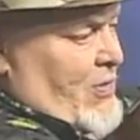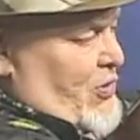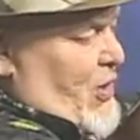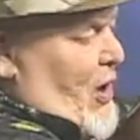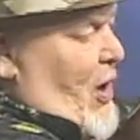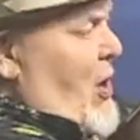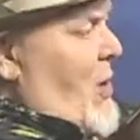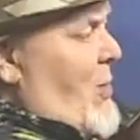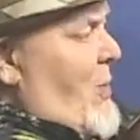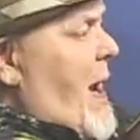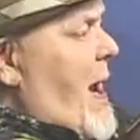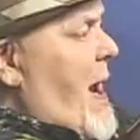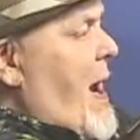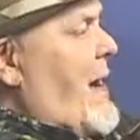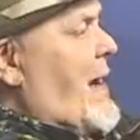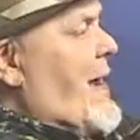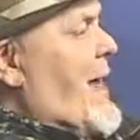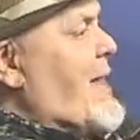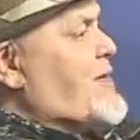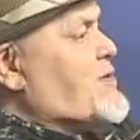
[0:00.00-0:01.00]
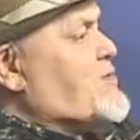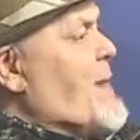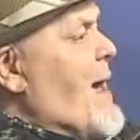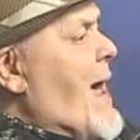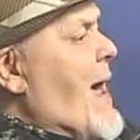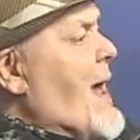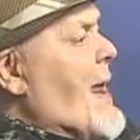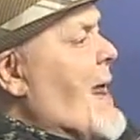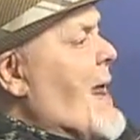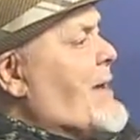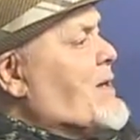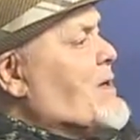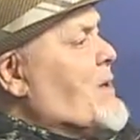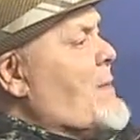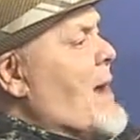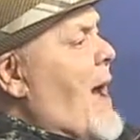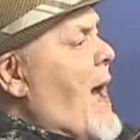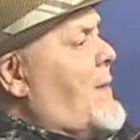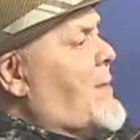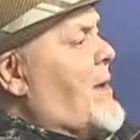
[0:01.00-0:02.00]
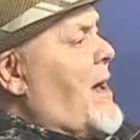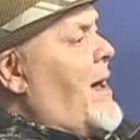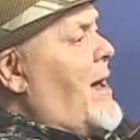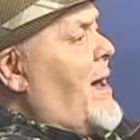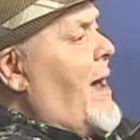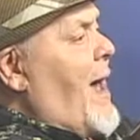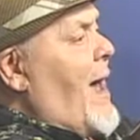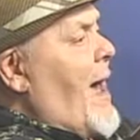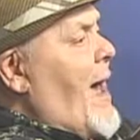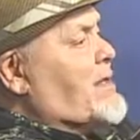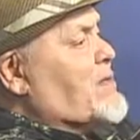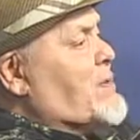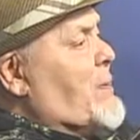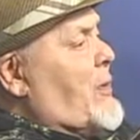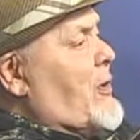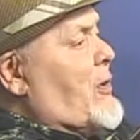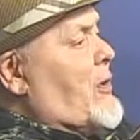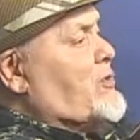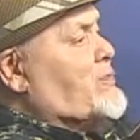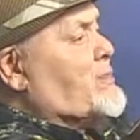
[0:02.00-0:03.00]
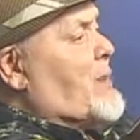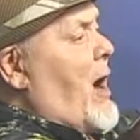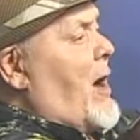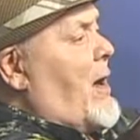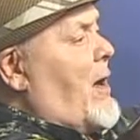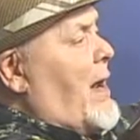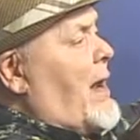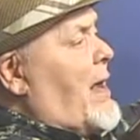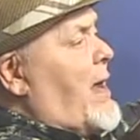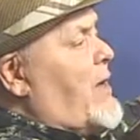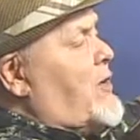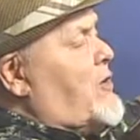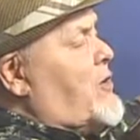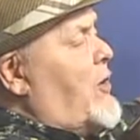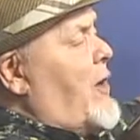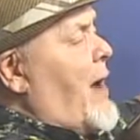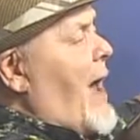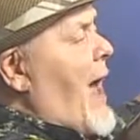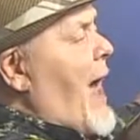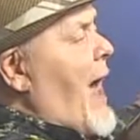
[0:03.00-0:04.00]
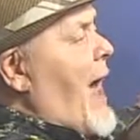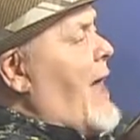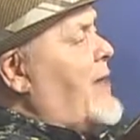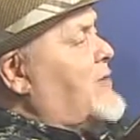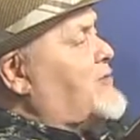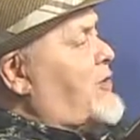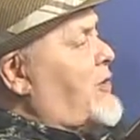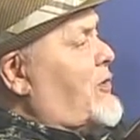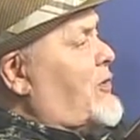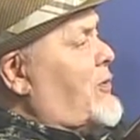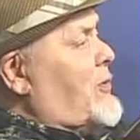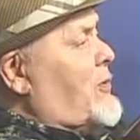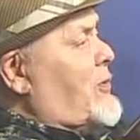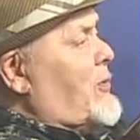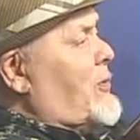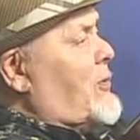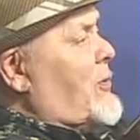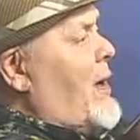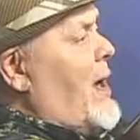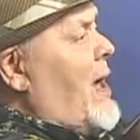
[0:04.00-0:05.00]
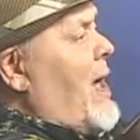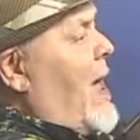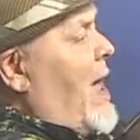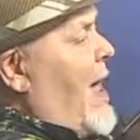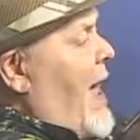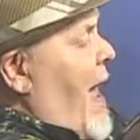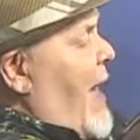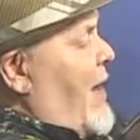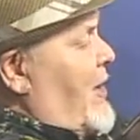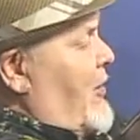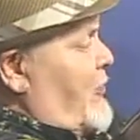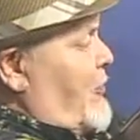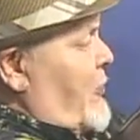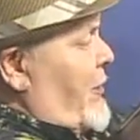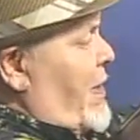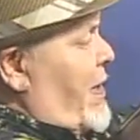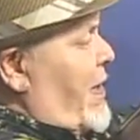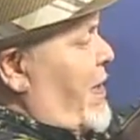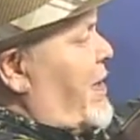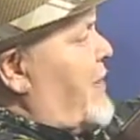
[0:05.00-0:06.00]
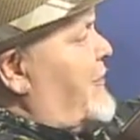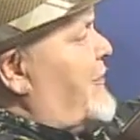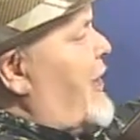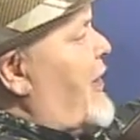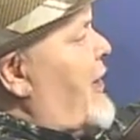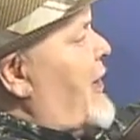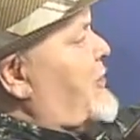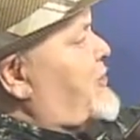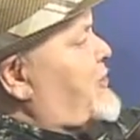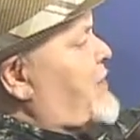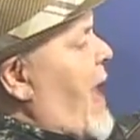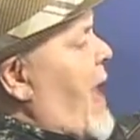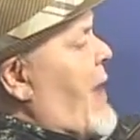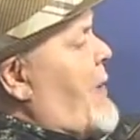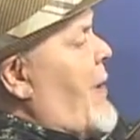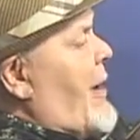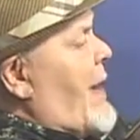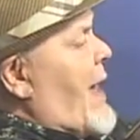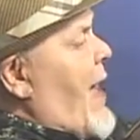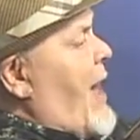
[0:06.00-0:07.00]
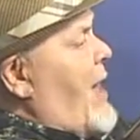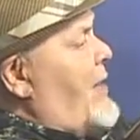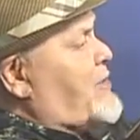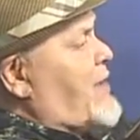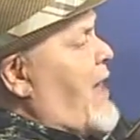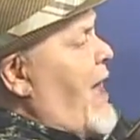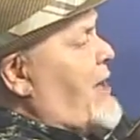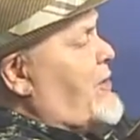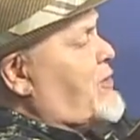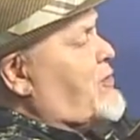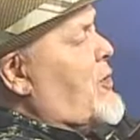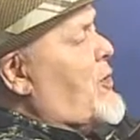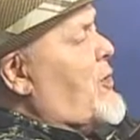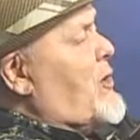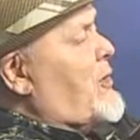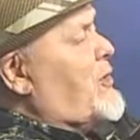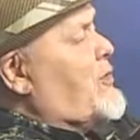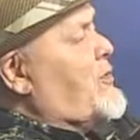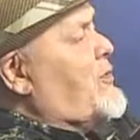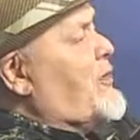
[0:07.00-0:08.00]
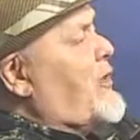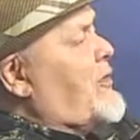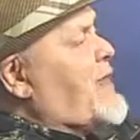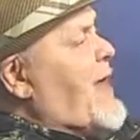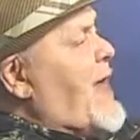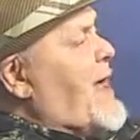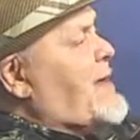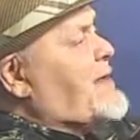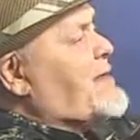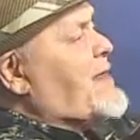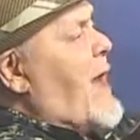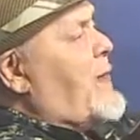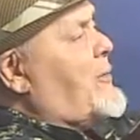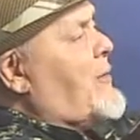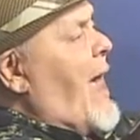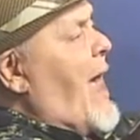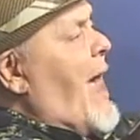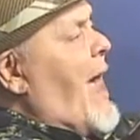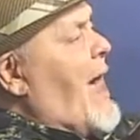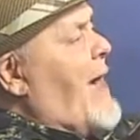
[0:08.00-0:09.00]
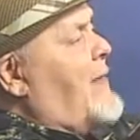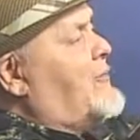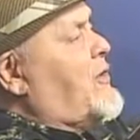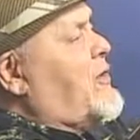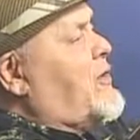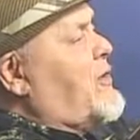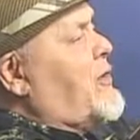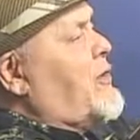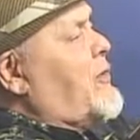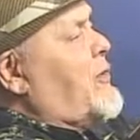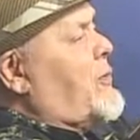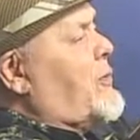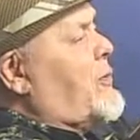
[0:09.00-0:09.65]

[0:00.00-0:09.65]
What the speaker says: So wear that smile like your mama has, and put a sparkle in your eyes too. And the three of us can walk out that door to do the things that we have to do.